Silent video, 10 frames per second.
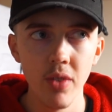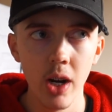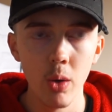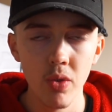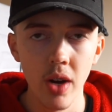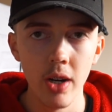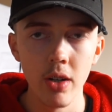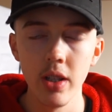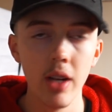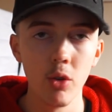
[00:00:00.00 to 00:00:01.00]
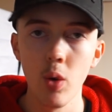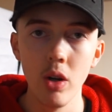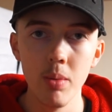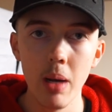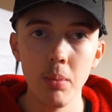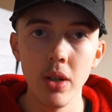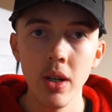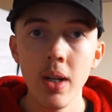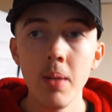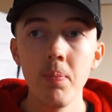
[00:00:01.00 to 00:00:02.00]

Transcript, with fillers: Fire with Fire, can never quite remember.